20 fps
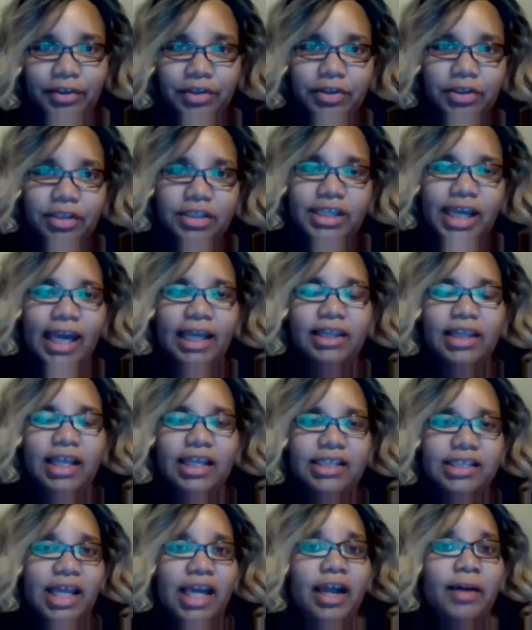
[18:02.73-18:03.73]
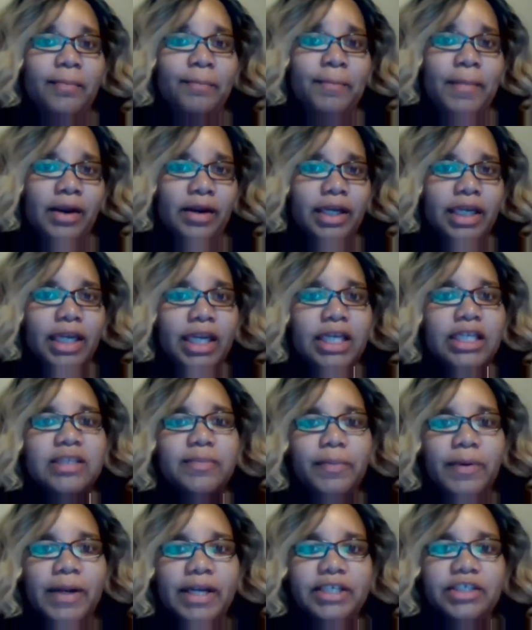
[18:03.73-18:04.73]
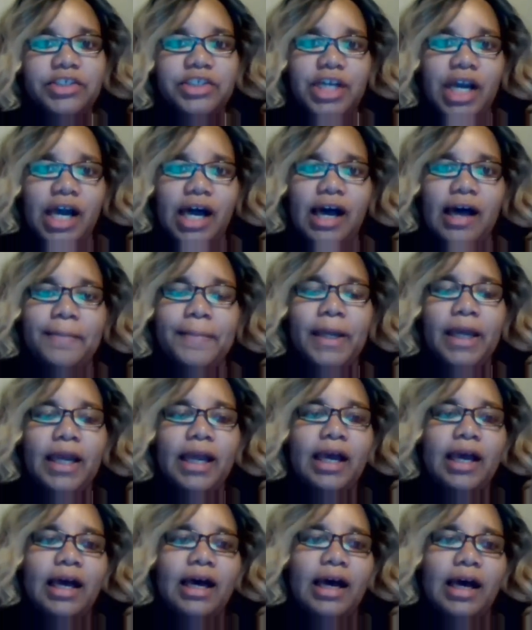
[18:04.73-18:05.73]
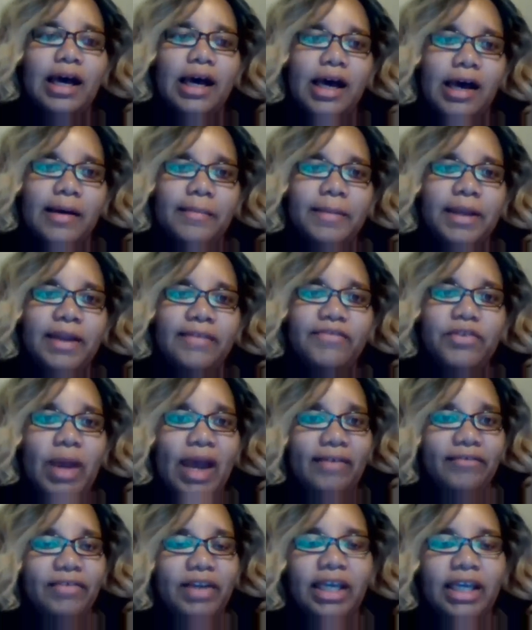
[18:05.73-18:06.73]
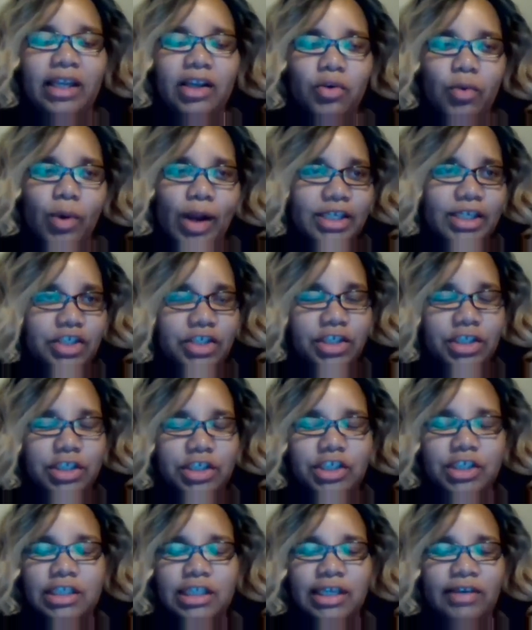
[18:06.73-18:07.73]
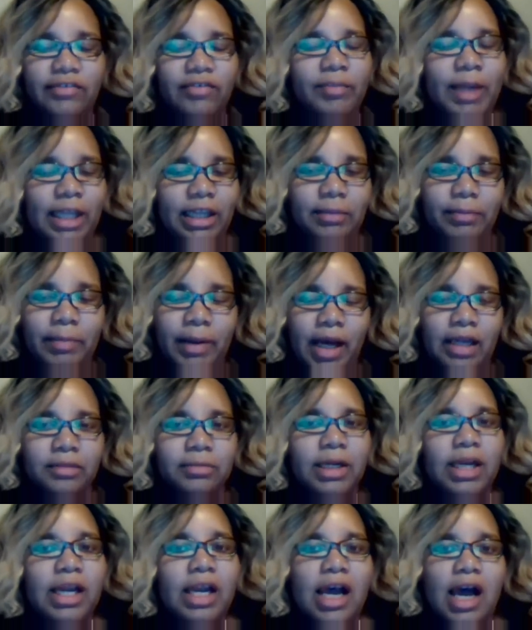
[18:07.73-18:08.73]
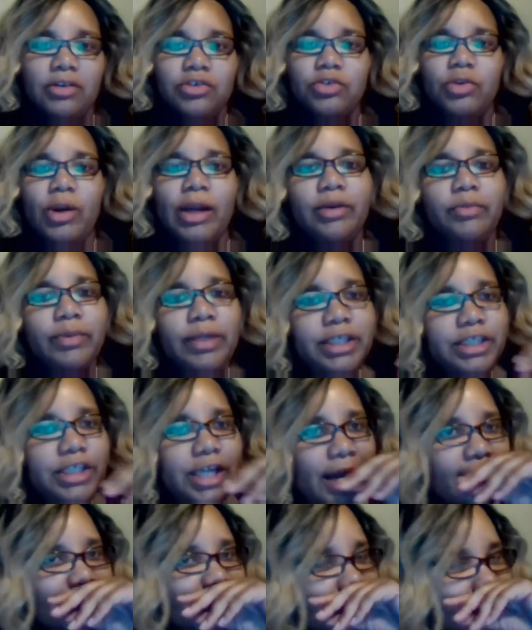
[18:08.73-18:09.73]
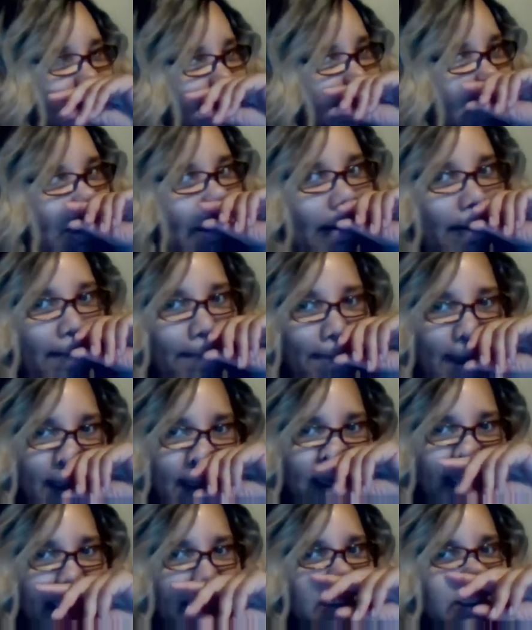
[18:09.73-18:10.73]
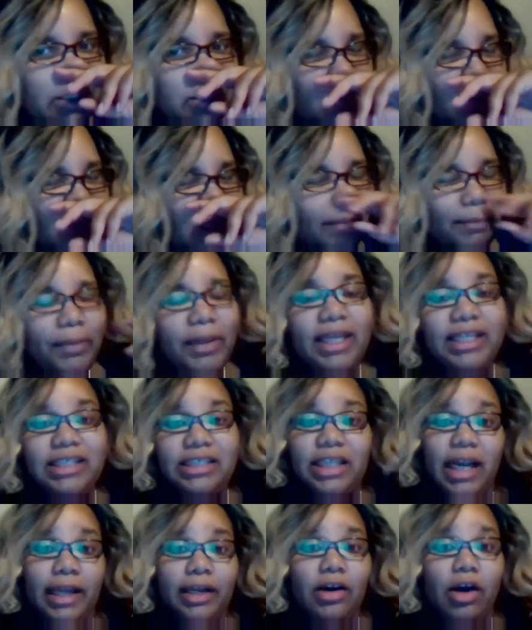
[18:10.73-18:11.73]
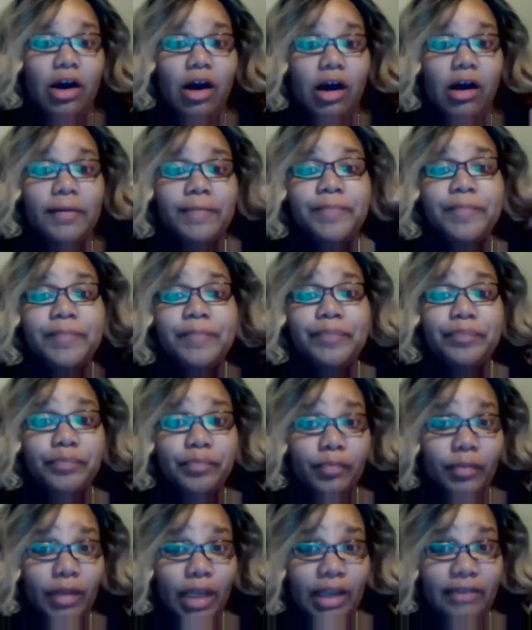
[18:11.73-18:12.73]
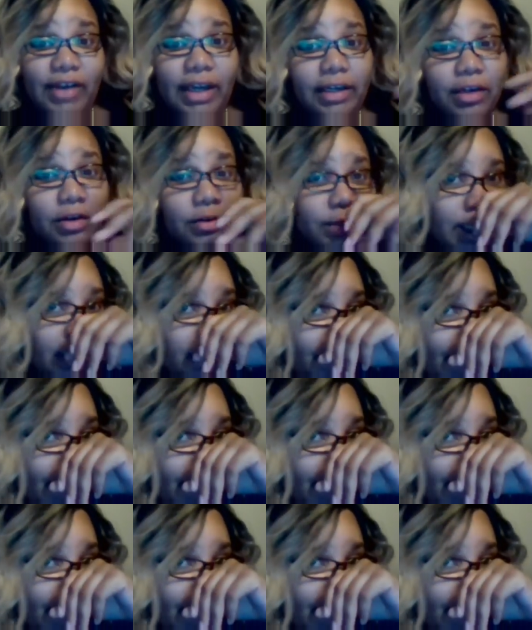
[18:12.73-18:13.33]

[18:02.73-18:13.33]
you today. That's the American Express job. If you have any questions, just leave them at the bottom. I'll try to reach out for again to the place that I called if I don't hear